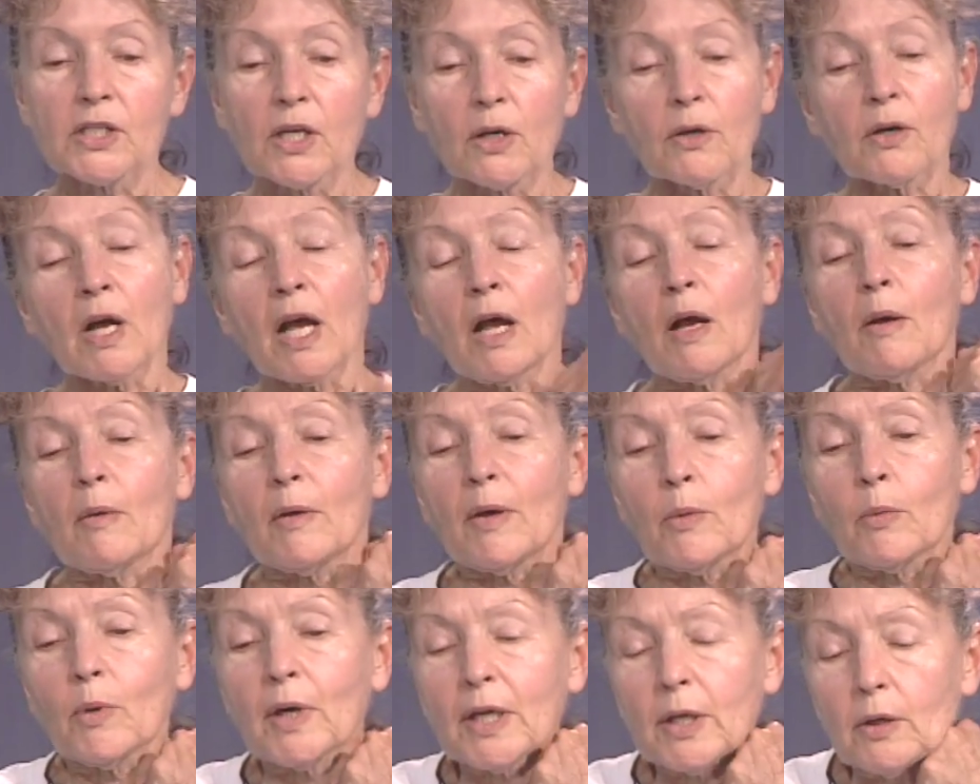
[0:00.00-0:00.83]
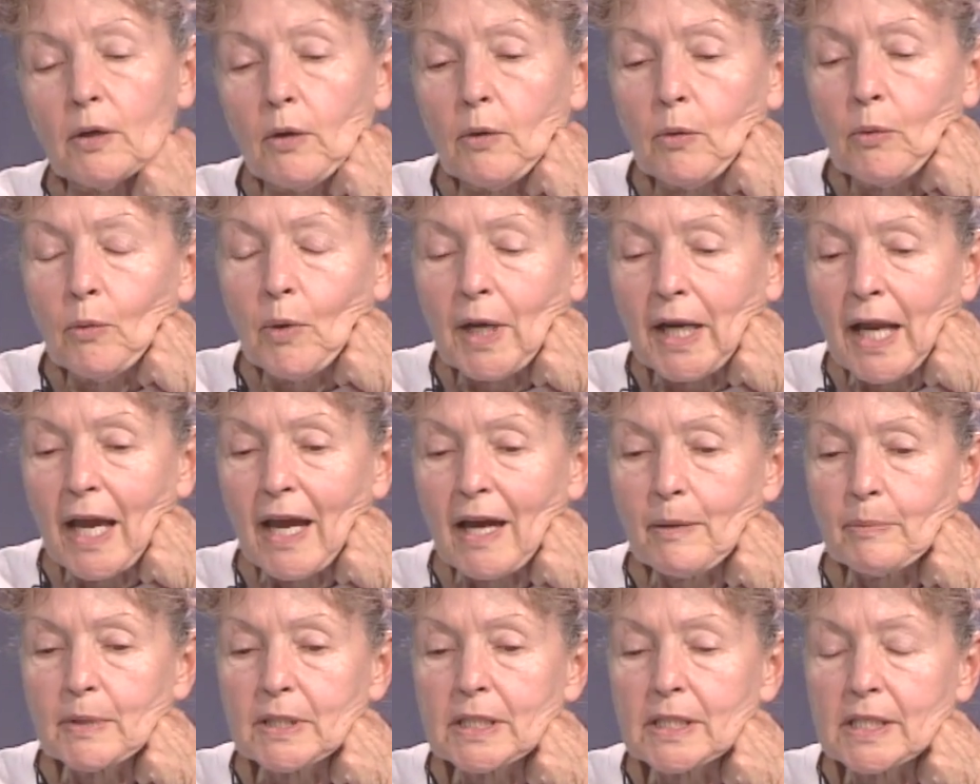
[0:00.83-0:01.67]
So what
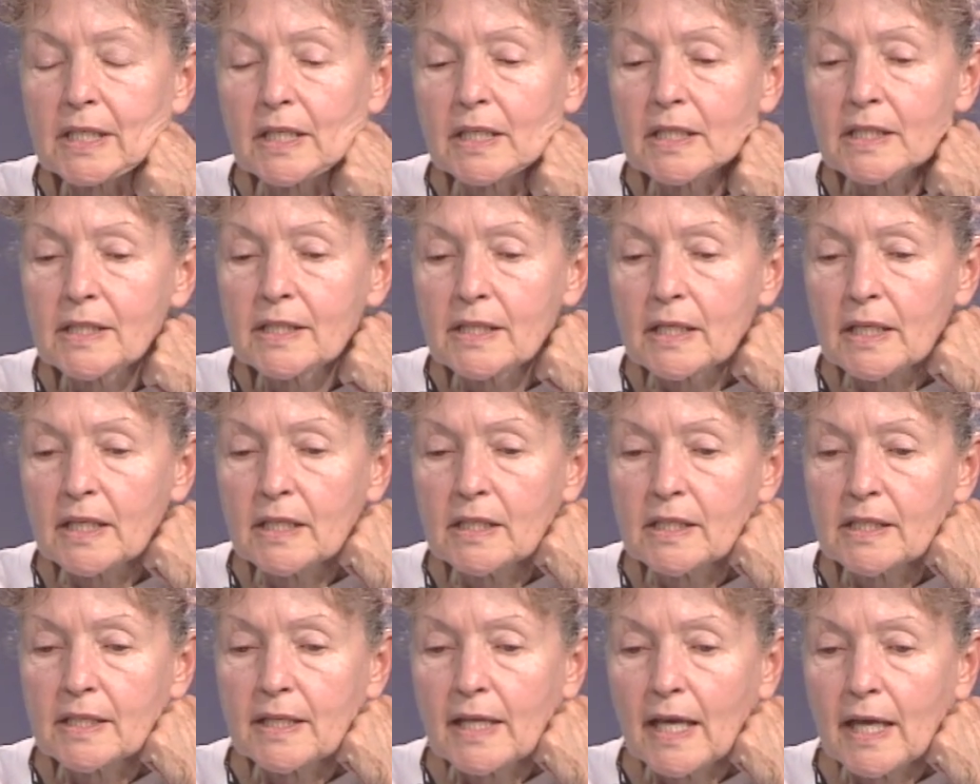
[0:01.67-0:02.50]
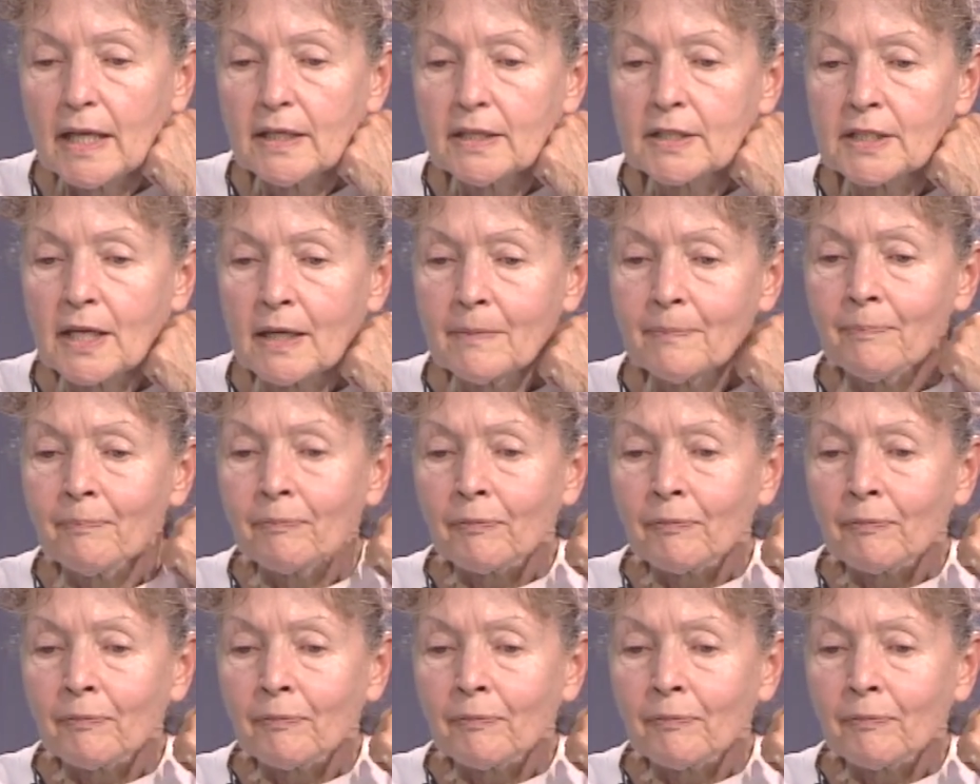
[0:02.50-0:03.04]
happens is that